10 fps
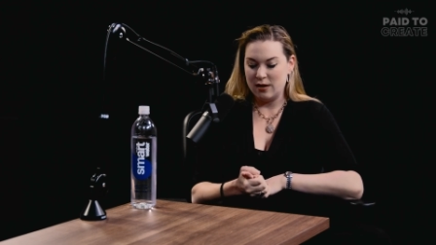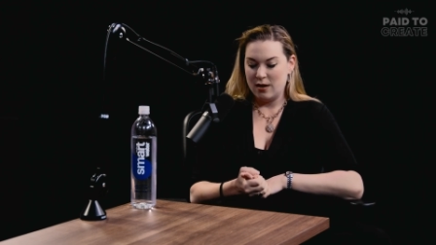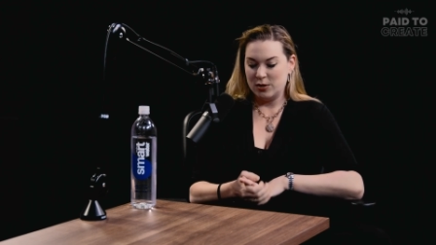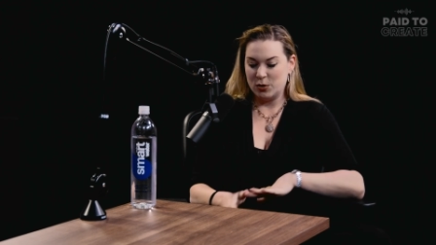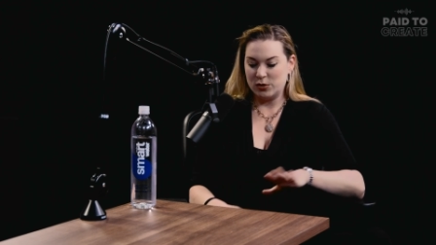
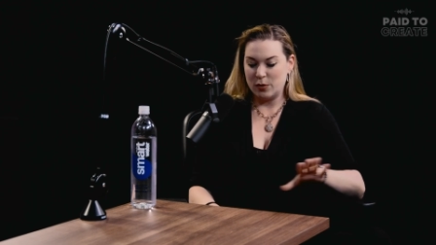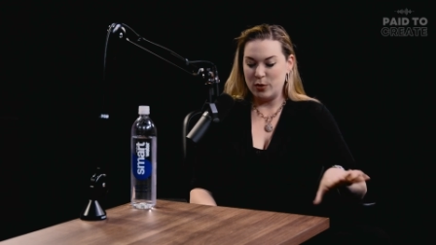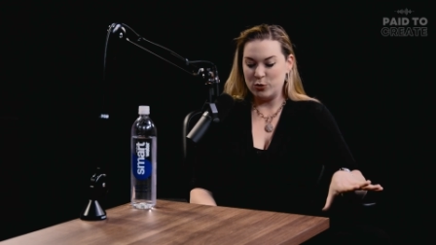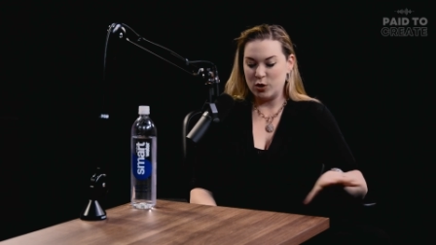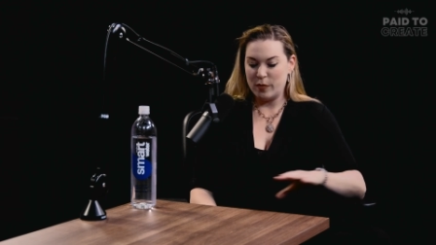So it was a
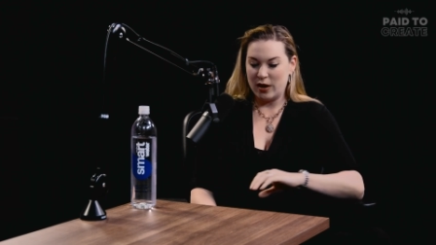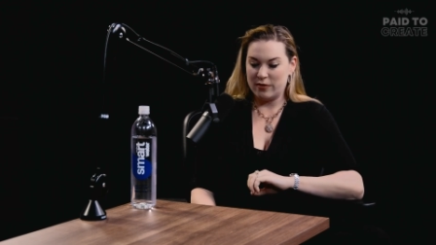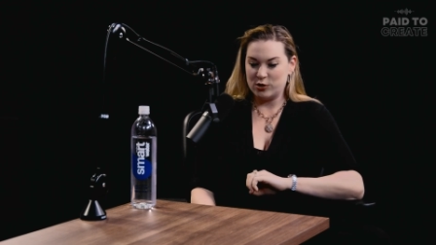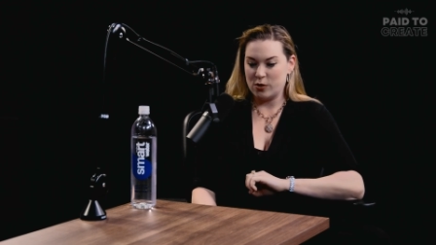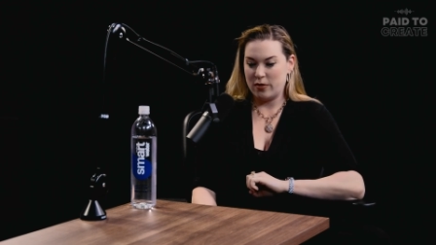mutually
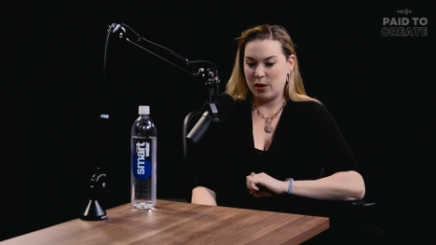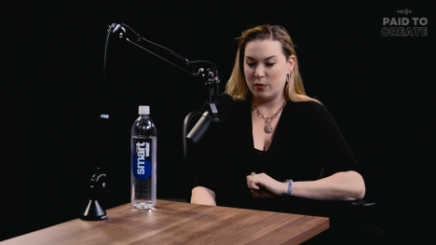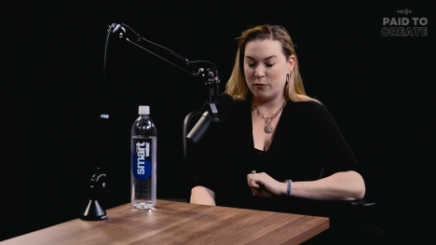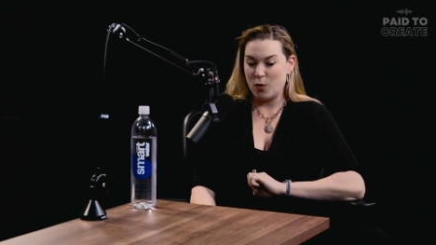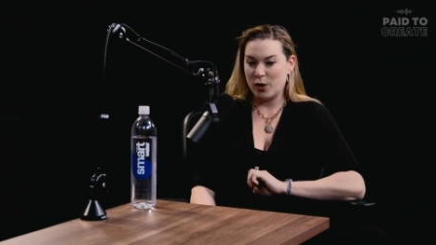beneficial thing
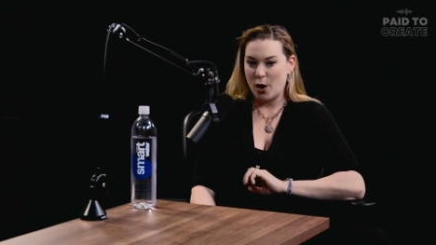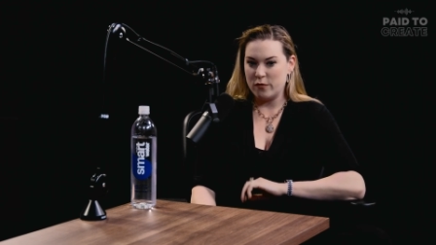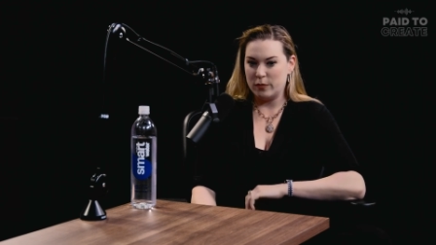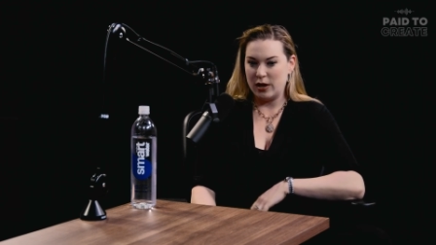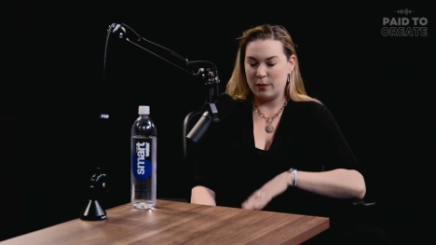before
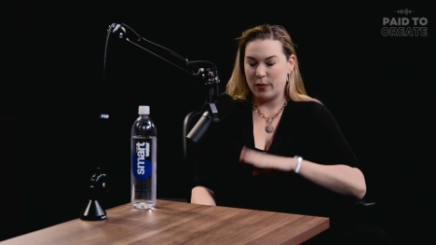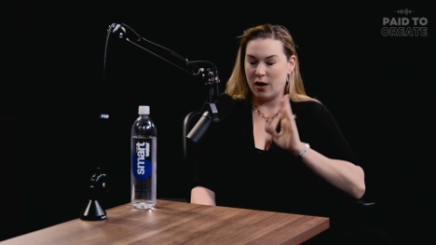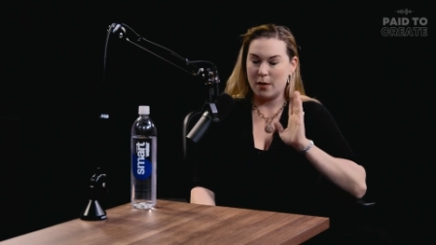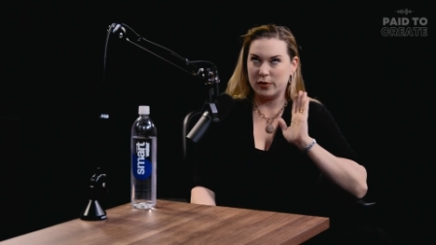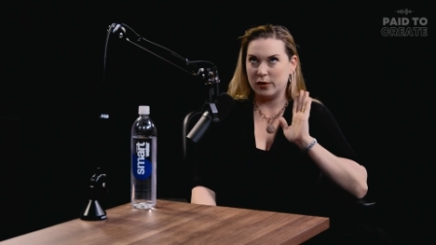COVID made it
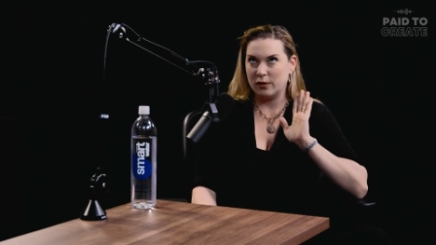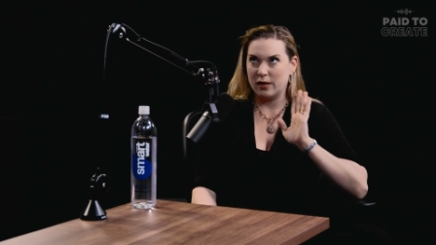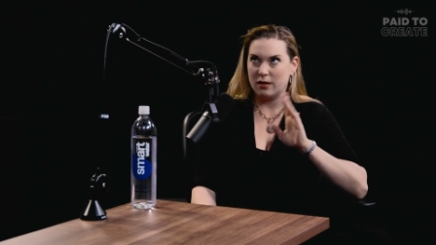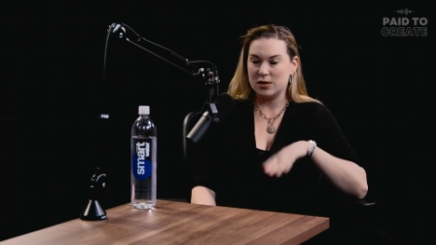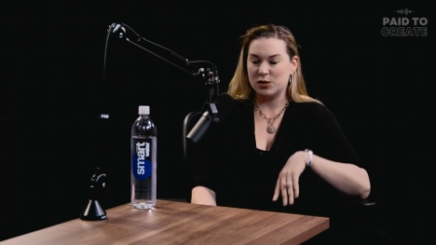popular and I
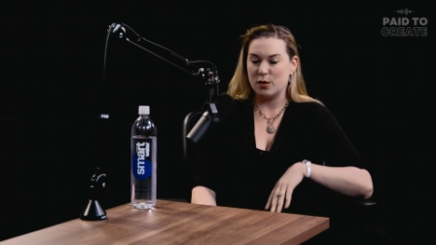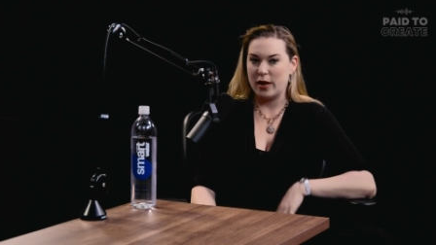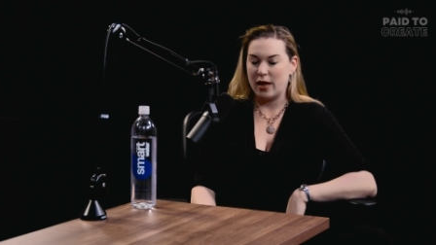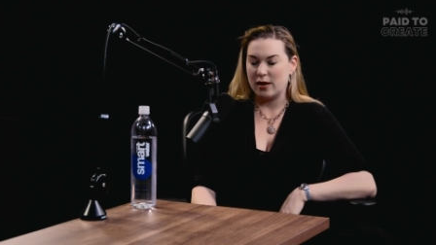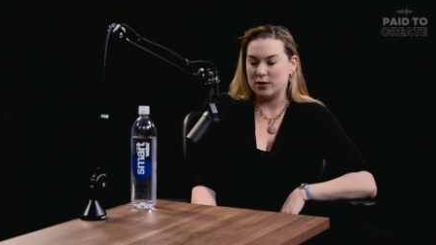lost all my
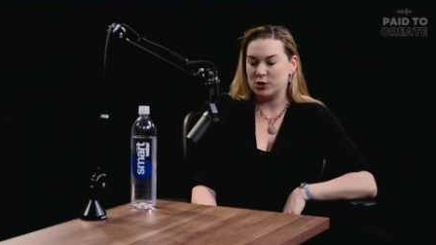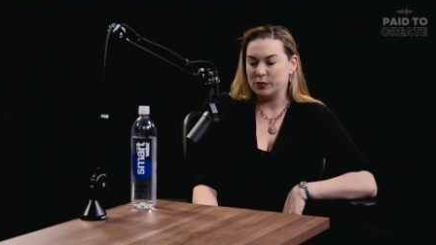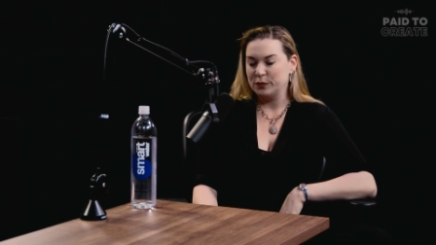edge.